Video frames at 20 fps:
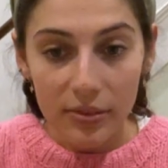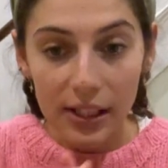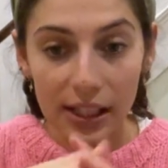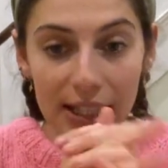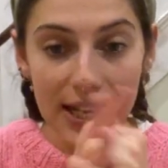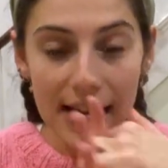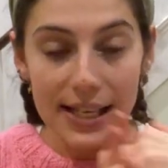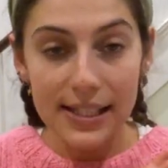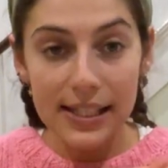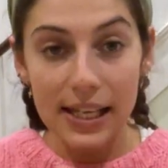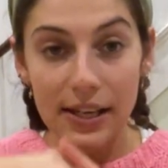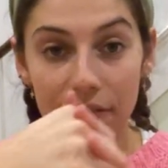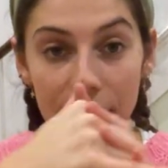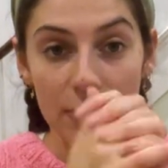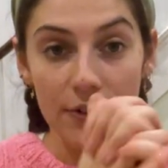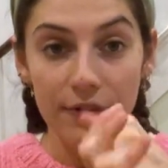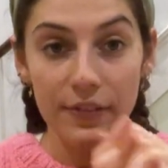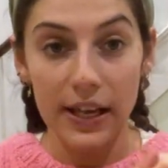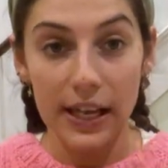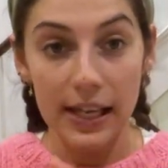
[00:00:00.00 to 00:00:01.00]
Let's give your
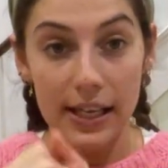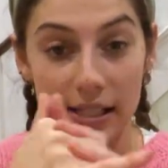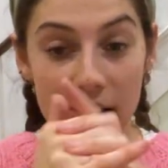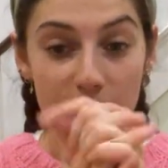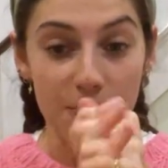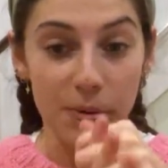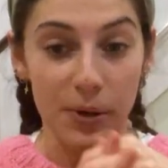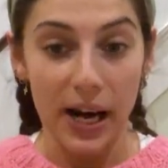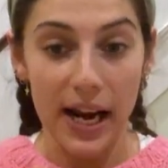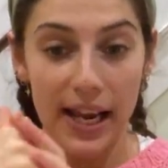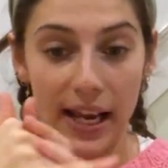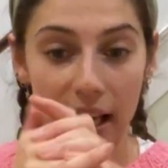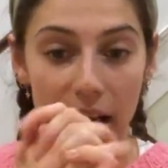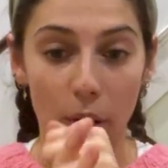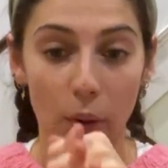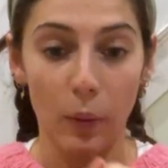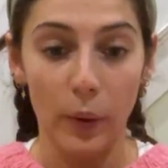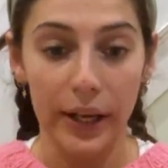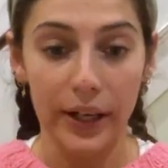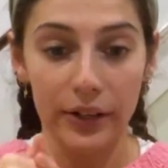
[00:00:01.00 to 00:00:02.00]
fingers a break and a
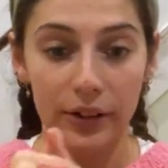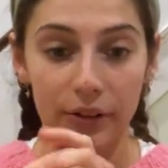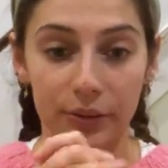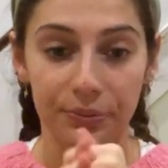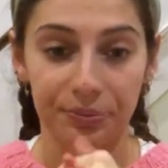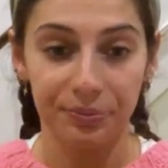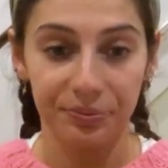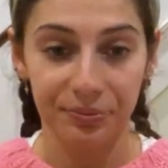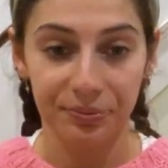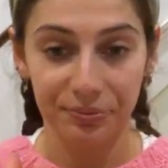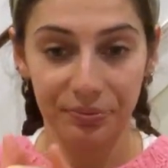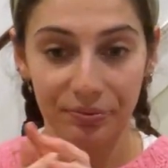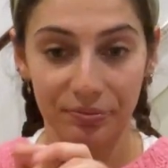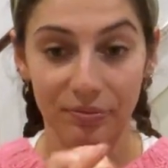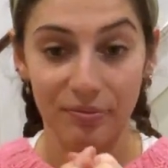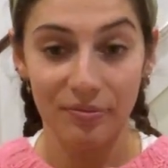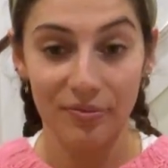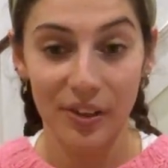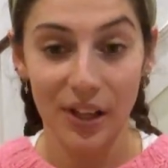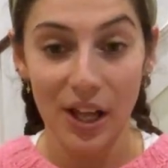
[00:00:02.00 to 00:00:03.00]
wiggle.
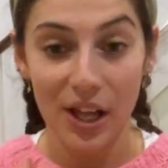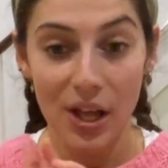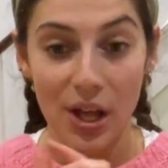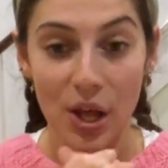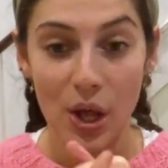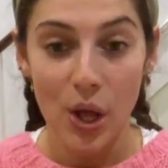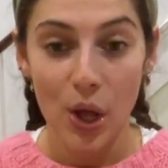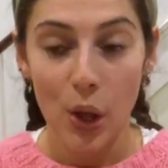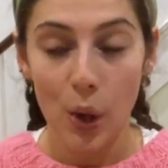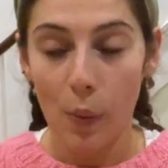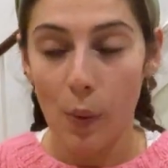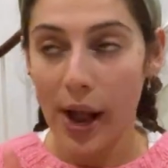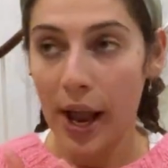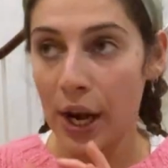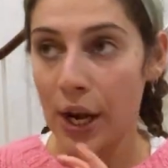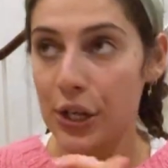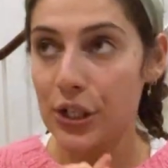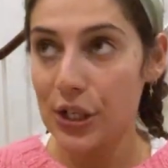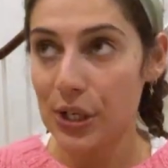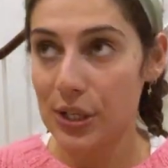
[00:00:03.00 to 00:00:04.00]
We're
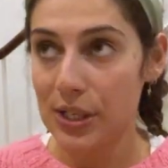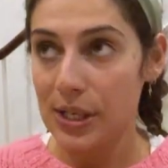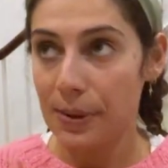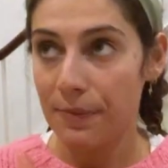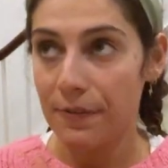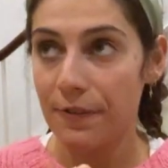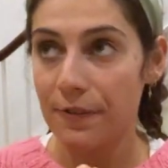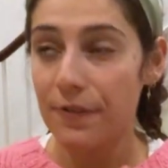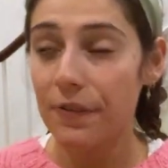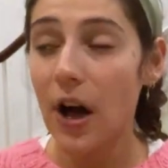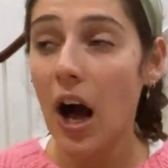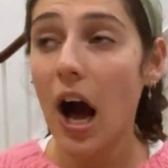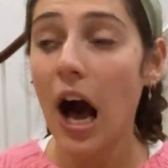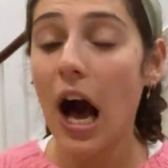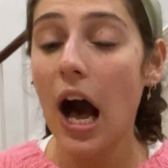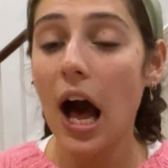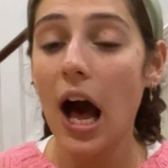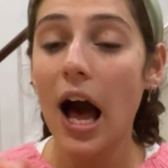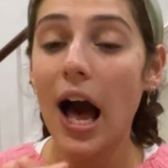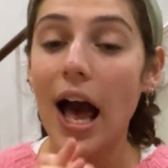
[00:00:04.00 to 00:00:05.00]
gonna do some
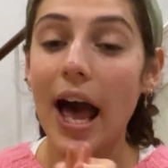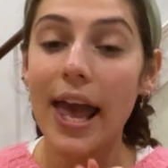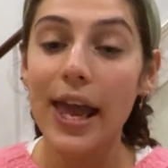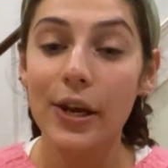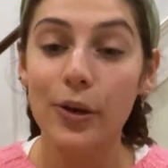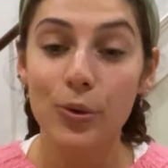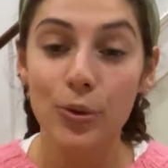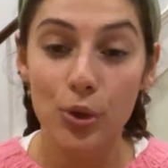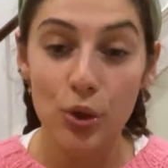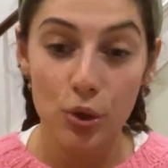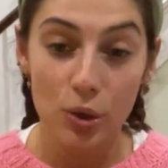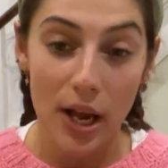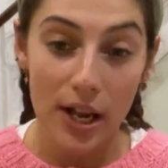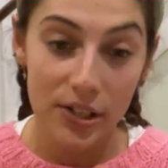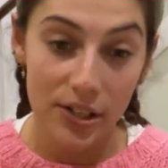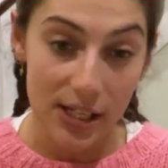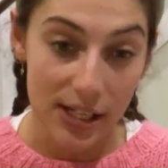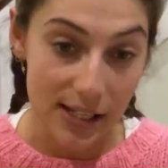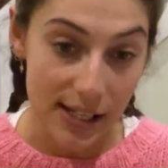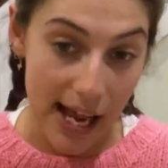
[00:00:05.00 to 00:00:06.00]
final
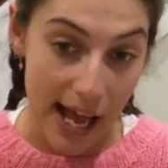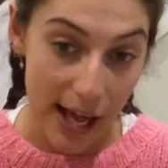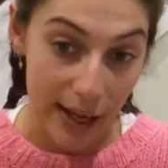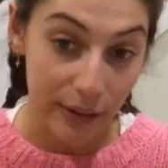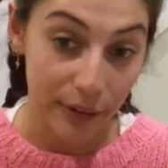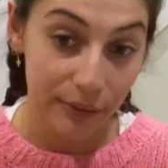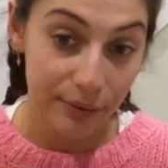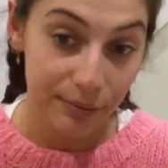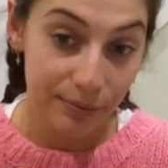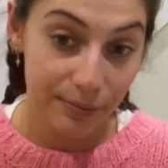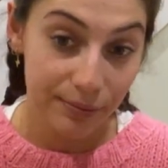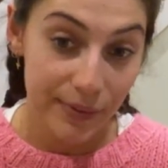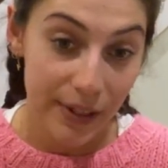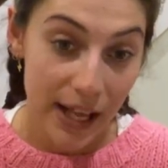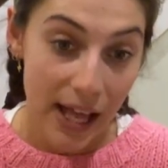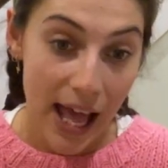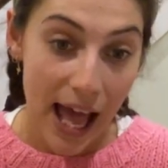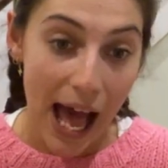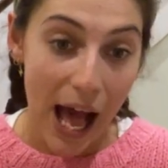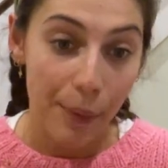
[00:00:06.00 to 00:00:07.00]
stretches now
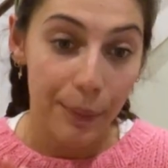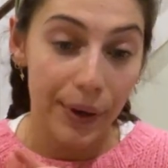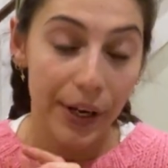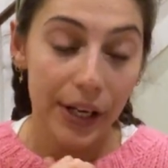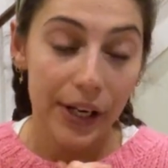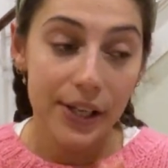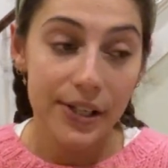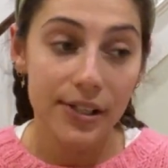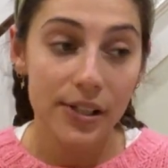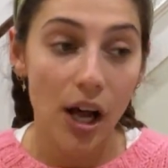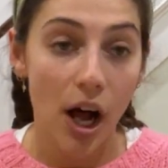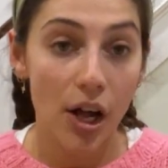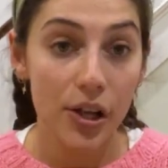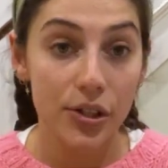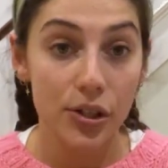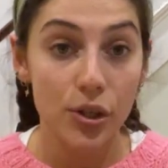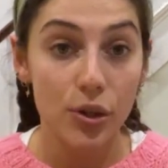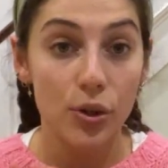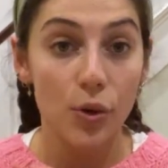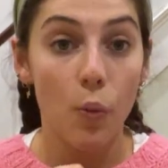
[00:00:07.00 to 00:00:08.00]
and we're gonna start
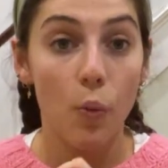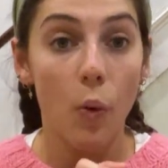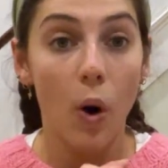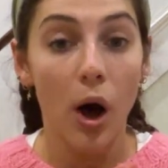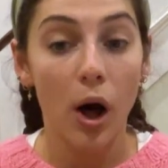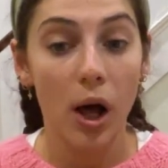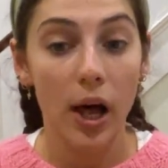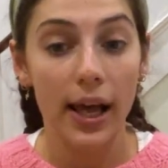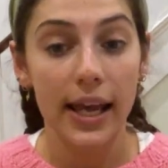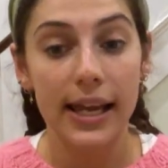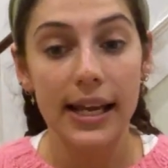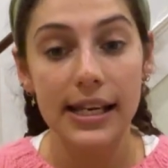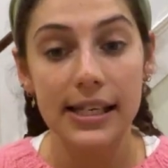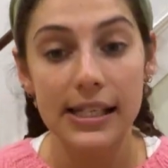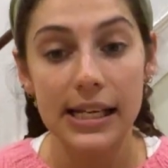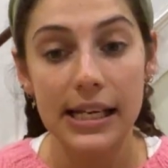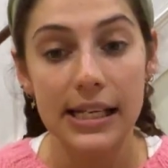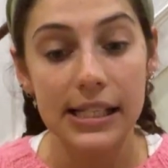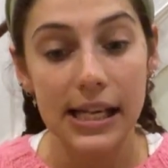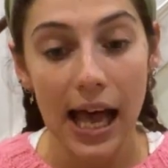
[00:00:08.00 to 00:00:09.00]
to do the
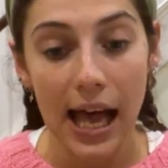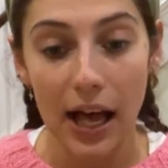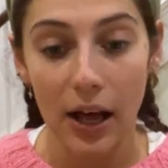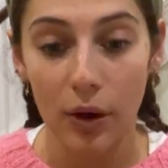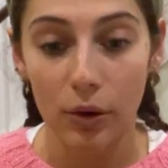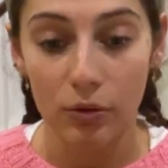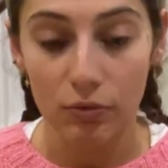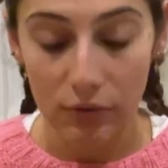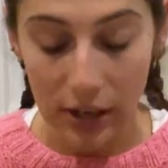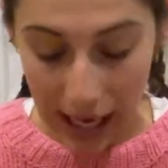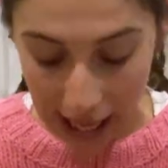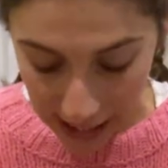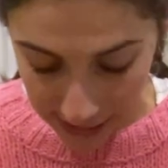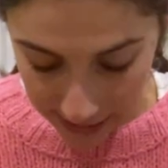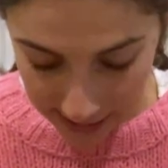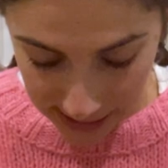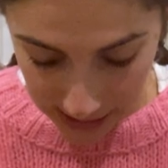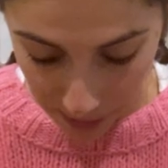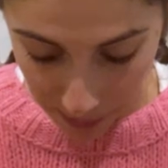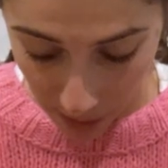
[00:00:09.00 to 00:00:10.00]
winding down,
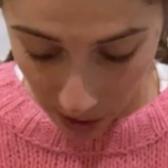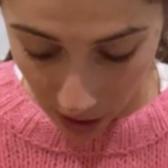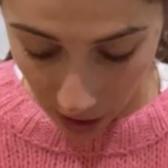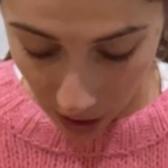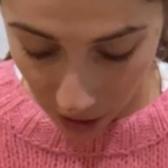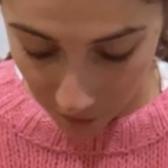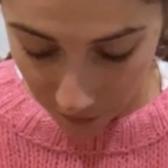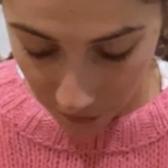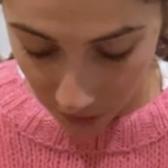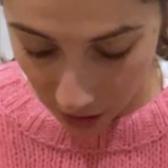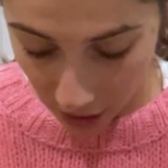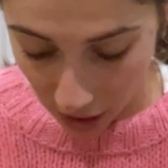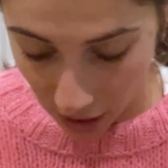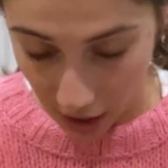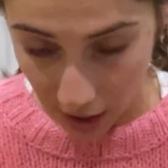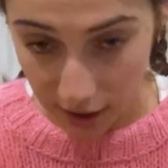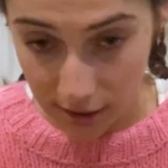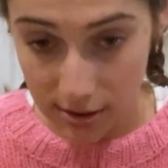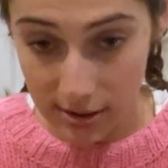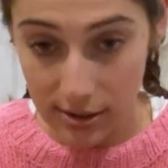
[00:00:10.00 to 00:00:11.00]
relaxing part of the
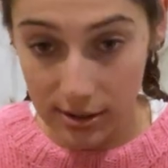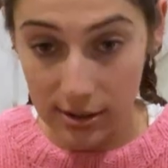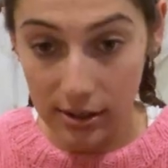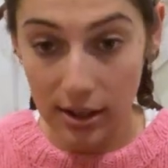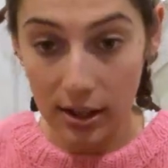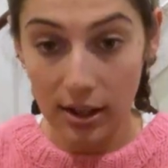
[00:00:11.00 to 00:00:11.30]
class.